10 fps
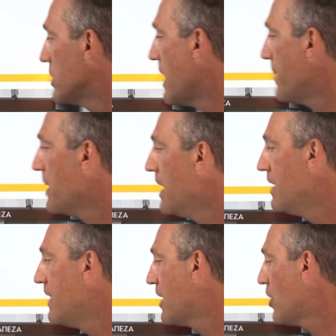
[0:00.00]
it that.
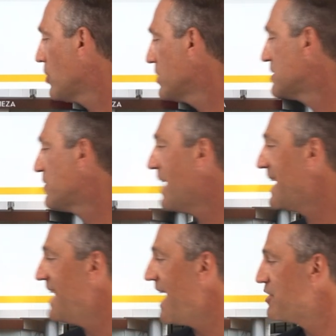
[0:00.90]
They called this
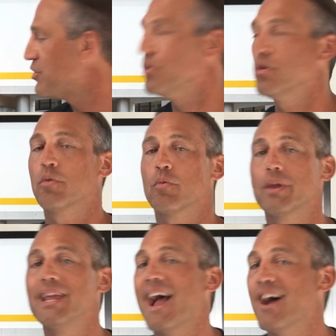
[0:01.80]
financial
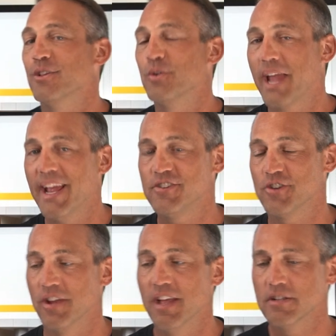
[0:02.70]

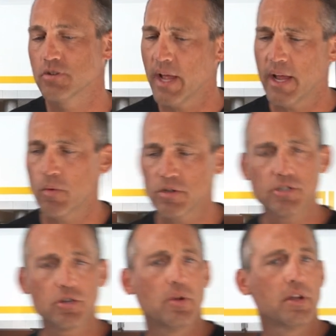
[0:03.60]
reallocation. So, hey, we're
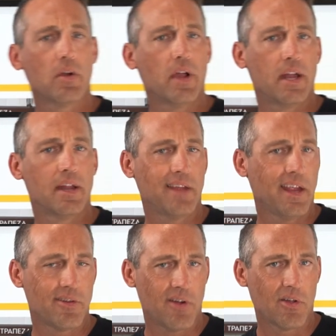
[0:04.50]
just going to go ahead and
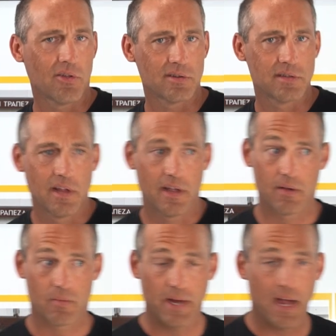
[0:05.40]
take your dollars
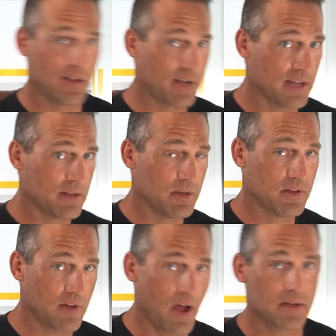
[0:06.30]
and reallocate them into
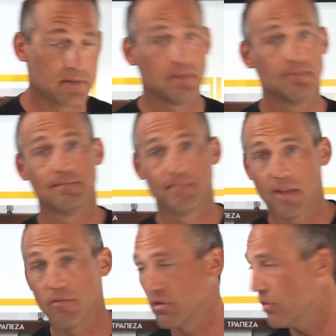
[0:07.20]
stocks,
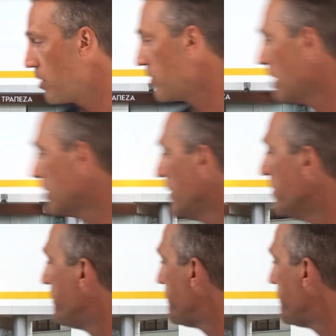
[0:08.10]
even though they're worth nothing,